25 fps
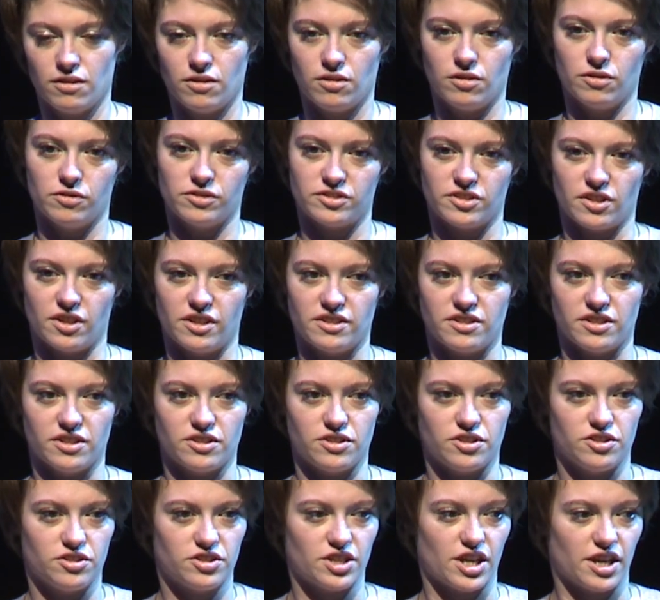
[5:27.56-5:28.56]
or as I
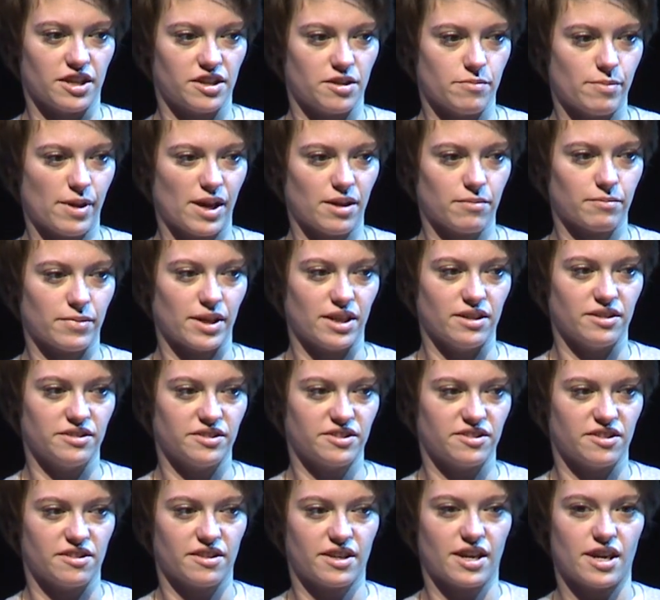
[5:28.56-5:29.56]
did, you check your bank
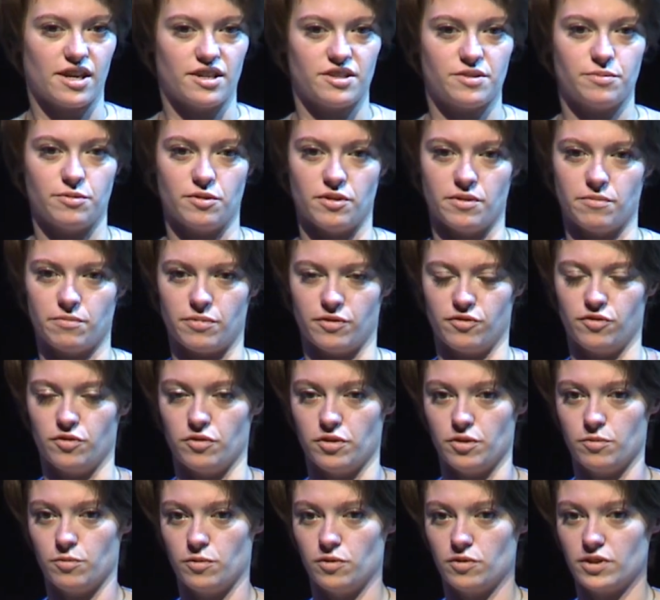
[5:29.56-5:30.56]
balance at the cash point before
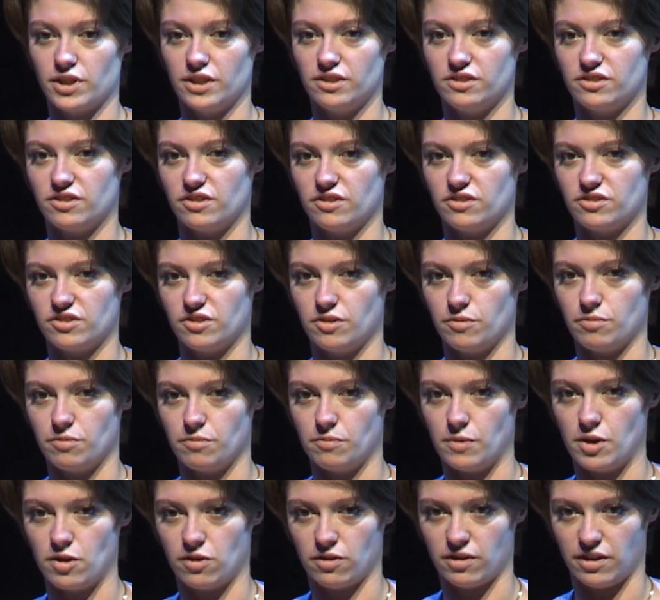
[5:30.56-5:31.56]
you walk into the
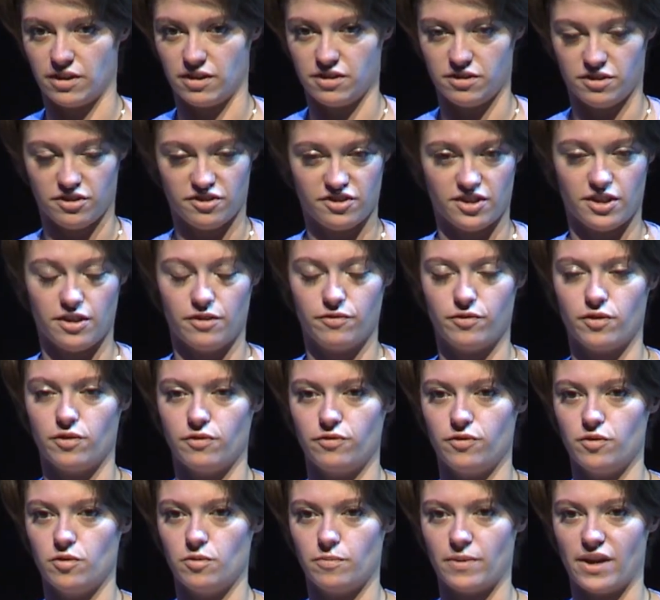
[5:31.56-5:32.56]
supermarket and you see you've got
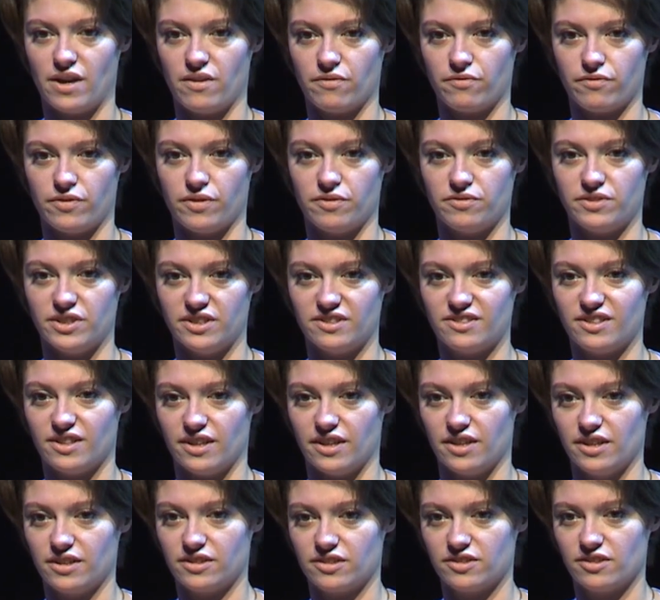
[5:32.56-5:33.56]

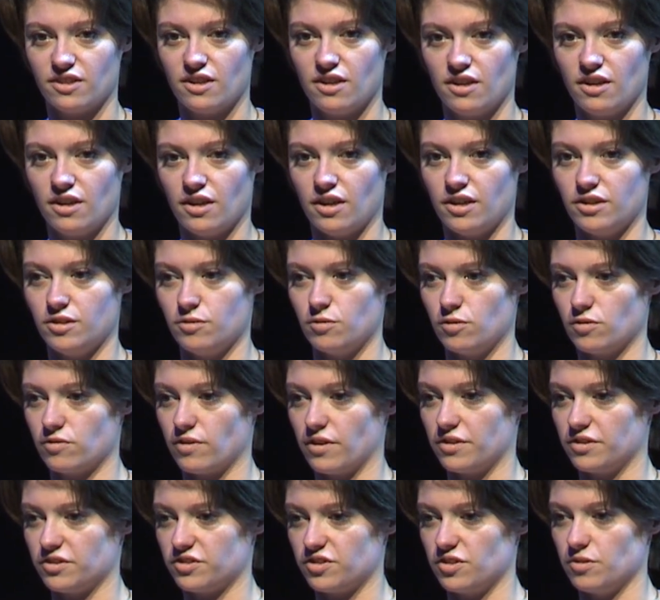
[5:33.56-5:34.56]
£4.56 and you walk
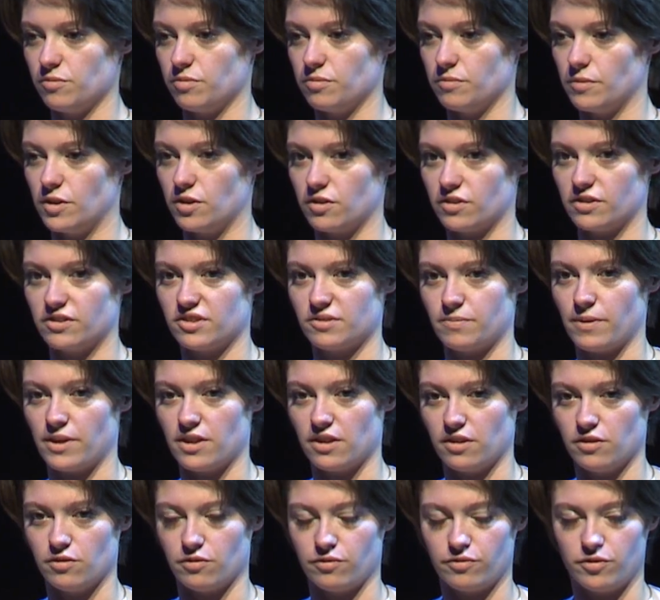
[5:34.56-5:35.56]
around the supermarket
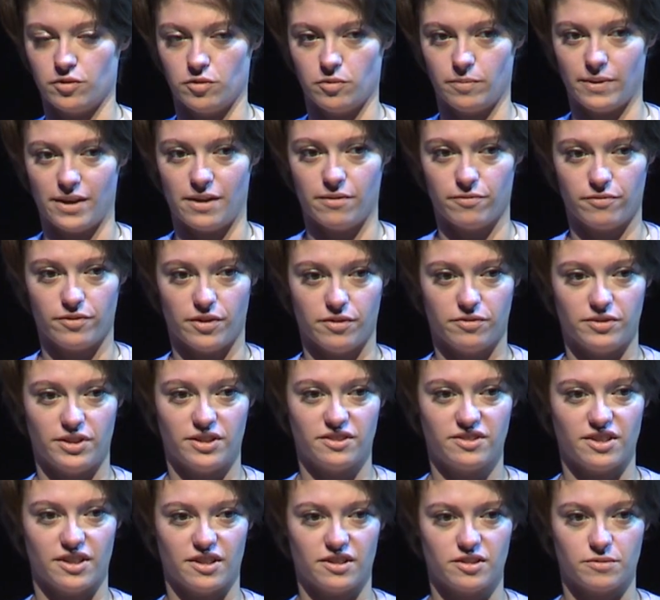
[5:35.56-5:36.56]
spending your
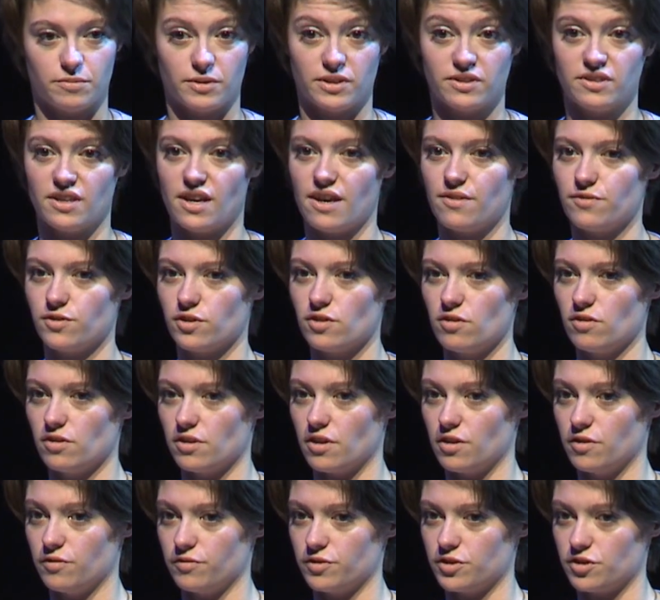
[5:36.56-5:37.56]
£4.56 because you haven't got
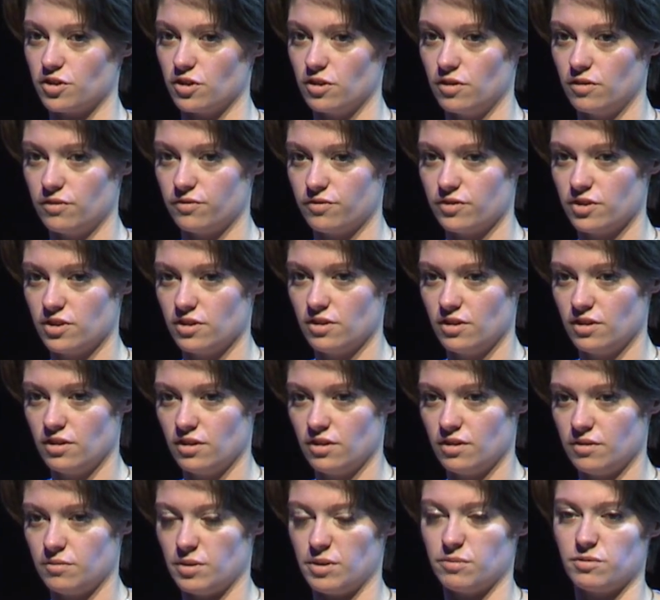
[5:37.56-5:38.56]
an overdraft.
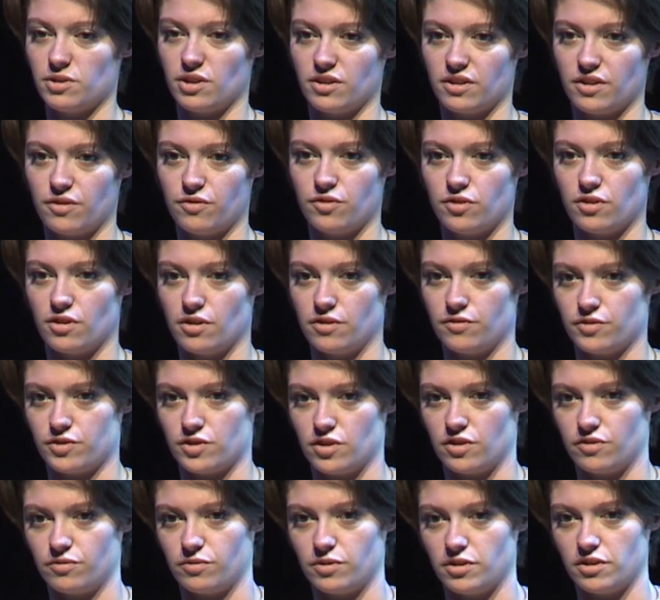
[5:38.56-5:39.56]
People don't give you an
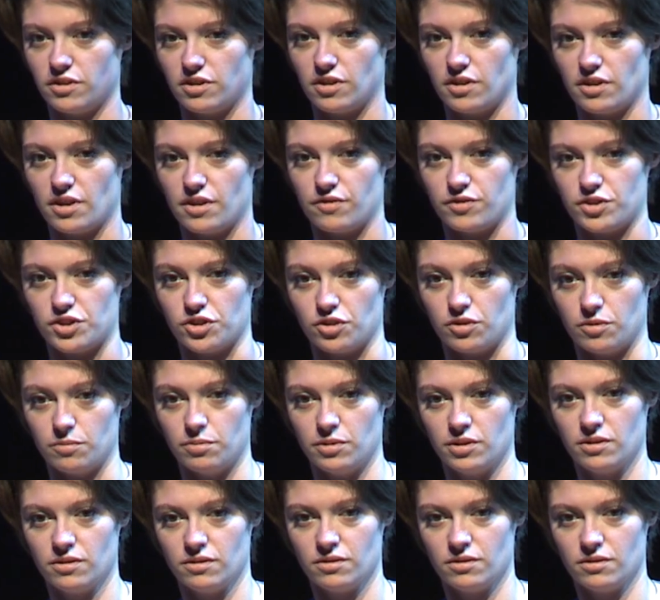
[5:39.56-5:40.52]
overdraft when you don't have a job.